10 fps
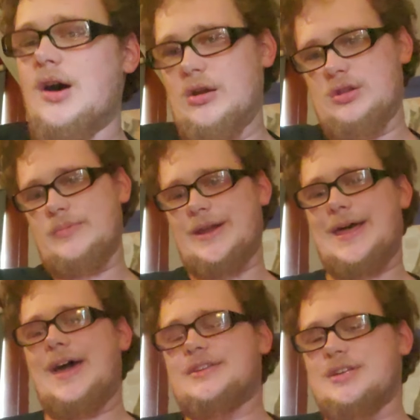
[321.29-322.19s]
unlimited
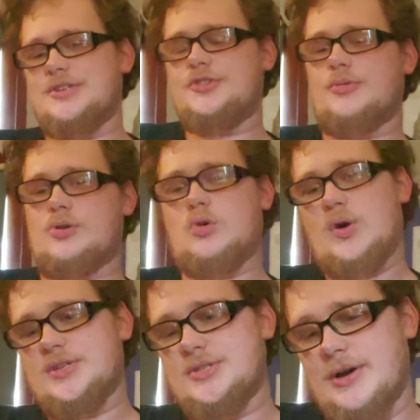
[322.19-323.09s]
access to a
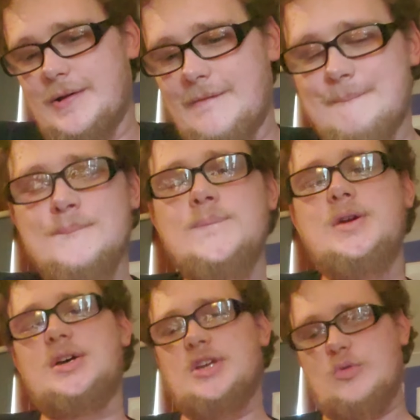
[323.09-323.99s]
coin star
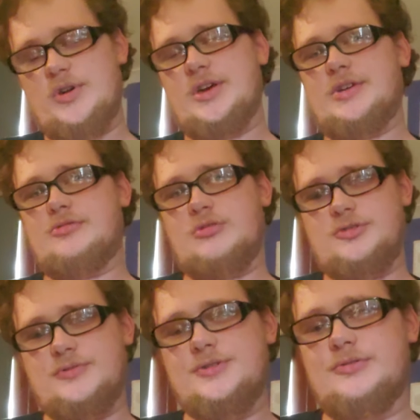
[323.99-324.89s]
because I work at a
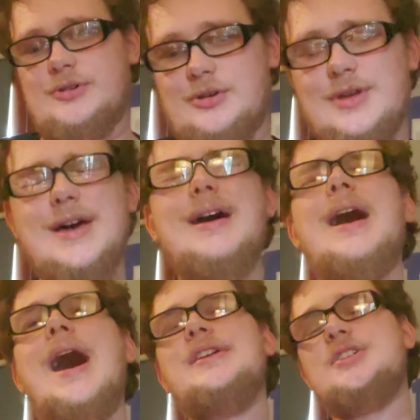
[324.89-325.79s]
grocery store.
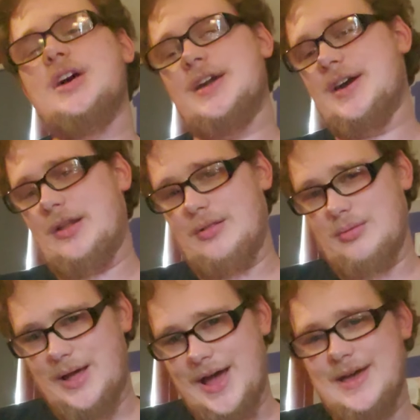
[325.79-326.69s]
I check it a
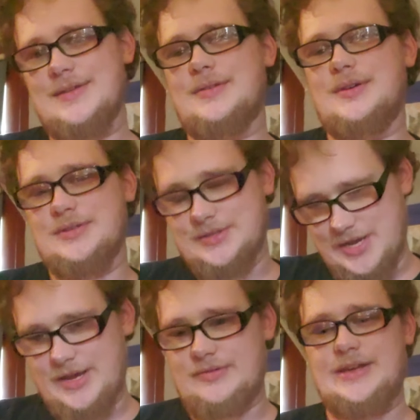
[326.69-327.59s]
lot
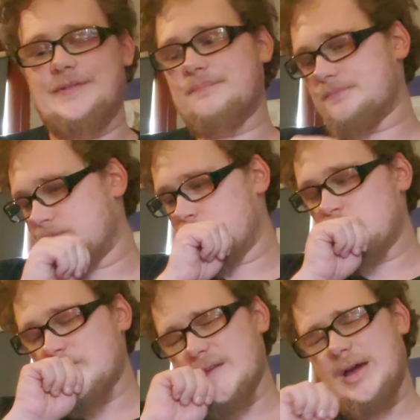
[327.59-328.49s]
daily.
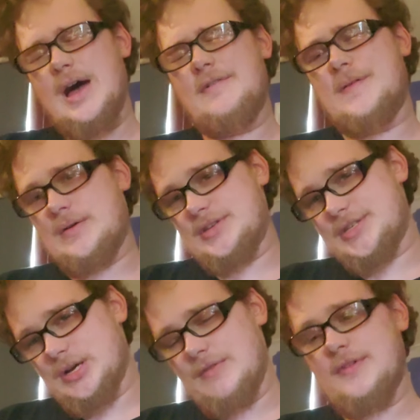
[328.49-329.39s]
I found
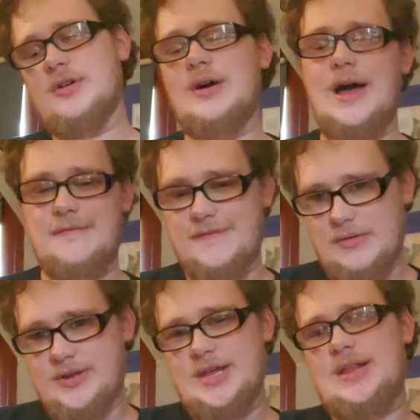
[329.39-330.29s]
silver, I
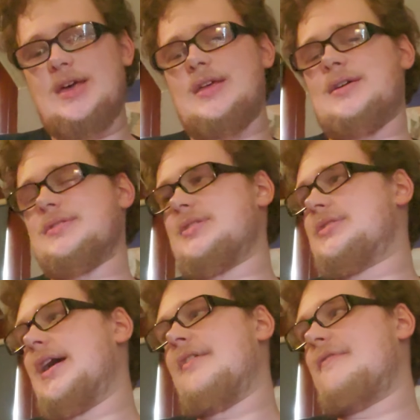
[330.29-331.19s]
found
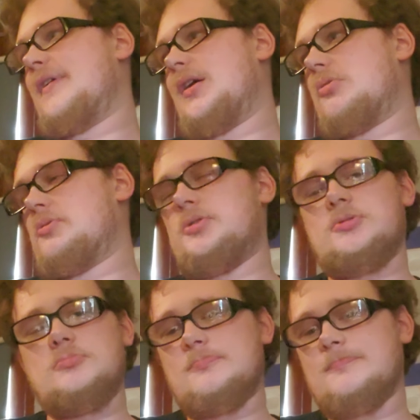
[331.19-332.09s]
Canadians, I found,